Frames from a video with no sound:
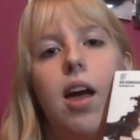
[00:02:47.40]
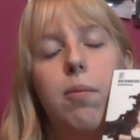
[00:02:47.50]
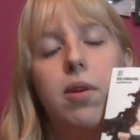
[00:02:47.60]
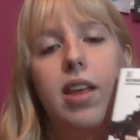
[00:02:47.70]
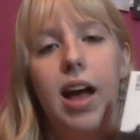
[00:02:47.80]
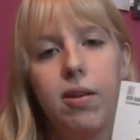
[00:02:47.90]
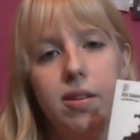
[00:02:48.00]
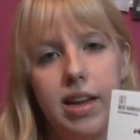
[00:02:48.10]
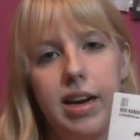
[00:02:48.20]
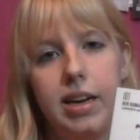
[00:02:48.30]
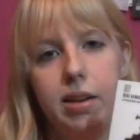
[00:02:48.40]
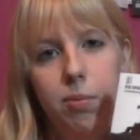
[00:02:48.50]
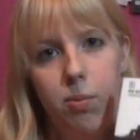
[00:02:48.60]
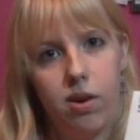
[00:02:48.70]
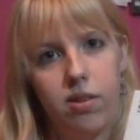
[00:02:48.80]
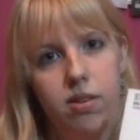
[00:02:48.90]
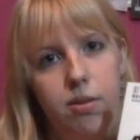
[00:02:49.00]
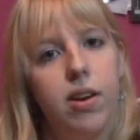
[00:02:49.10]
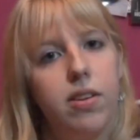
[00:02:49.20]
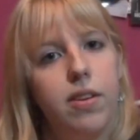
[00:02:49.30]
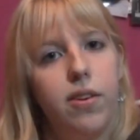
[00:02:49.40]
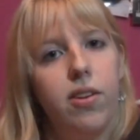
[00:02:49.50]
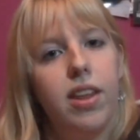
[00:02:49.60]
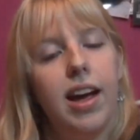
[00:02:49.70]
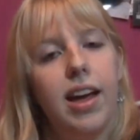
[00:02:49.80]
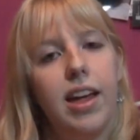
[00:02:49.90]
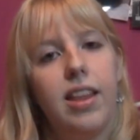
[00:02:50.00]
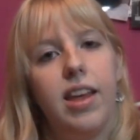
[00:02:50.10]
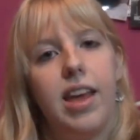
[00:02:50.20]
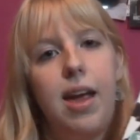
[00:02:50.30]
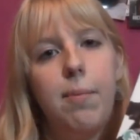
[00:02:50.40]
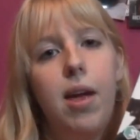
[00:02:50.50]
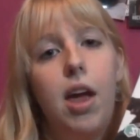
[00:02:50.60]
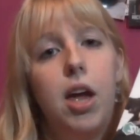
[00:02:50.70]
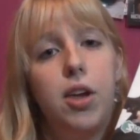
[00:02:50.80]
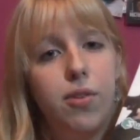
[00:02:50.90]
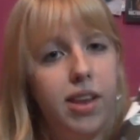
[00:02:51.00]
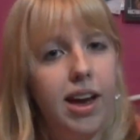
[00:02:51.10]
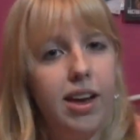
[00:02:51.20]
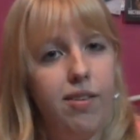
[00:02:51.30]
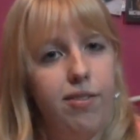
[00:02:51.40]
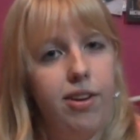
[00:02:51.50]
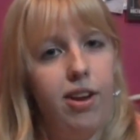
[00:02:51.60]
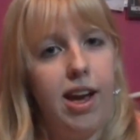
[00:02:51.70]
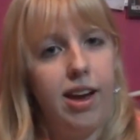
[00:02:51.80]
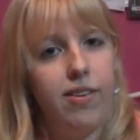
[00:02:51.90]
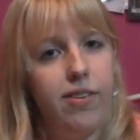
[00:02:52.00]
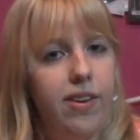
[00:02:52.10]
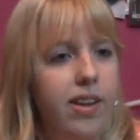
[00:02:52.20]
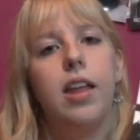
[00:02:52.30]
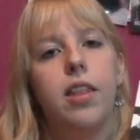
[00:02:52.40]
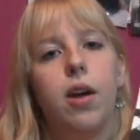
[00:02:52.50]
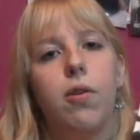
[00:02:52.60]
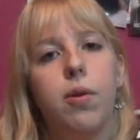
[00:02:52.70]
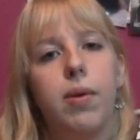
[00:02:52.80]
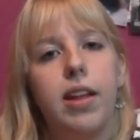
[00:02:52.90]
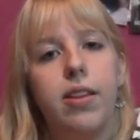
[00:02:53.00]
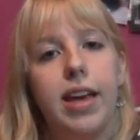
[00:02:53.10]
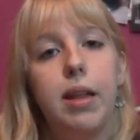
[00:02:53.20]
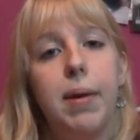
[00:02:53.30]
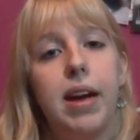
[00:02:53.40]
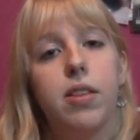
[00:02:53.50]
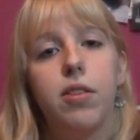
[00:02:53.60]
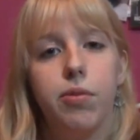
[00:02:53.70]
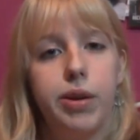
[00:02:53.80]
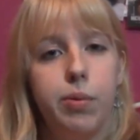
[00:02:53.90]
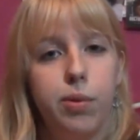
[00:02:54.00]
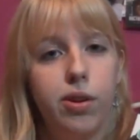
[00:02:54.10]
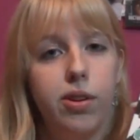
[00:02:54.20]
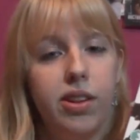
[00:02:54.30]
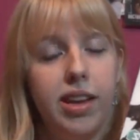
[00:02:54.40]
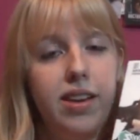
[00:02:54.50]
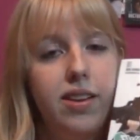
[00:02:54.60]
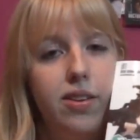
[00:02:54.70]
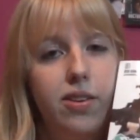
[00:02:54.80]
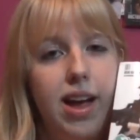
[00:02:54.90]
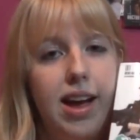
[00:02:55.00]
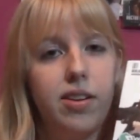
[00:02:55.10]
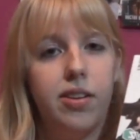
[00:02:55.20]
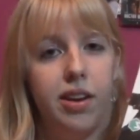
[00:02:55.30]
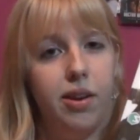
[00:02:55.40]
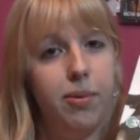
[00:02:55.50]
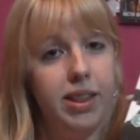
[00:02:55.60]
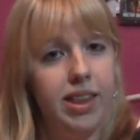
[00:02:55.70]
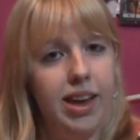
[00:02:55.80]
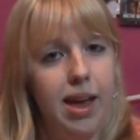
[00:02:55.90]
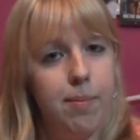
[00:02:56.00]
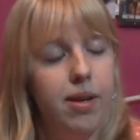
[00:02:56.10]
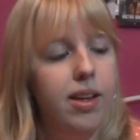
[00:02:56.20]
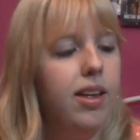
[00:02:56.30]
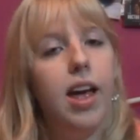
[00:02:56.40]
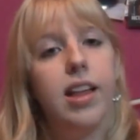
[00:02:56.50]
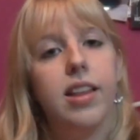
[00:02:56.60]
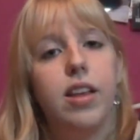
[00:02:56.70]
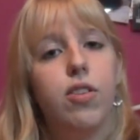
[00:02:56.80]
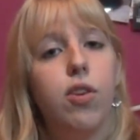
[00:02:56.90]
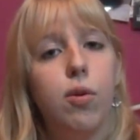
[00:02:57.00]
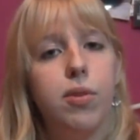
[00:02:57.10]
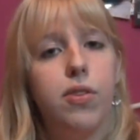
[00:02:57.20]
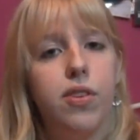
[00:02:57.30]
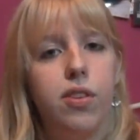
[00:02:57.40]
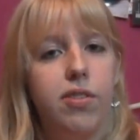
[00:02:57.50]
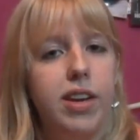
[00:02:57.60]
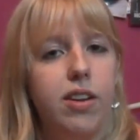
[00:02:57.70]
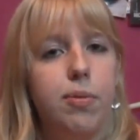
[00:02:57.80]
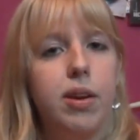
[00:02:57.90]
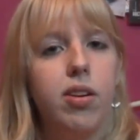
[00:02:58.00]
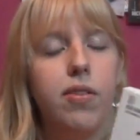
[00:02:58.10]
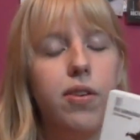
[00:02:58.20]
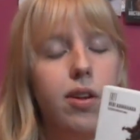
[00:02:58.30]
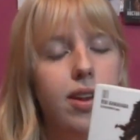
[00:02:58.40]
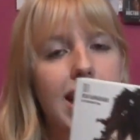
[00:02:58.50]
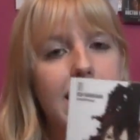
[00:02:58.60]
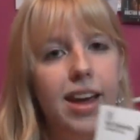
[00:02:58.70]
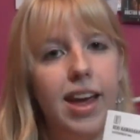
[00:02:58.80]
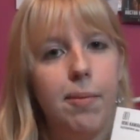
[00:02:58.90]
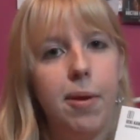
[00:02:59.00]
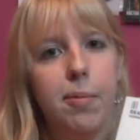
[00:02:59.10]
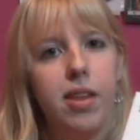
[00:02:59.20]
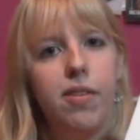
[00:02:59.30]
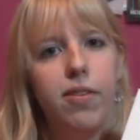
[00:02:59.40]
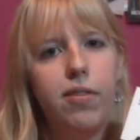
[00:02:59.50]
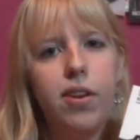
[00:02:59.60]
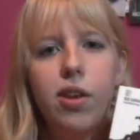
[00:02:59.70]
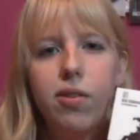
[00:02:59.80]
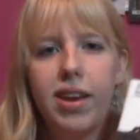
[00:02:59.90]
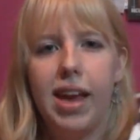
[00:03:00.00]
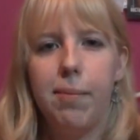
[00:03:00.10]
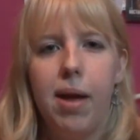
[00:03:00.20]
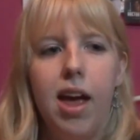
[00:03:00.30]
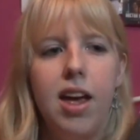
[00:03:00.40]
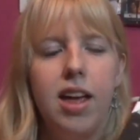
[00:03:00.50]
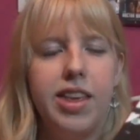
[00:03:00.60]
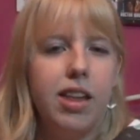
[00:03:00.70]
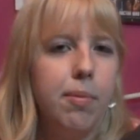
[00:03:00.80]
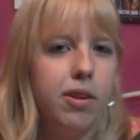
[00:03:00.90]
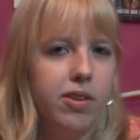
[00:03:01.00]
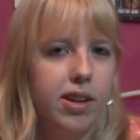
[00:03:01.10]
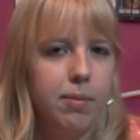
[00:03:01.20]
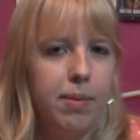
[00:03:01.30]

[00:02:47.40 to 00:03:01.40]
without dying once, because if you die in the game, you die in real life. And the only way to get back to the real world is to actually win the game. And it's so much fun to read, especially if you like gaming, but even if you don't game that much, like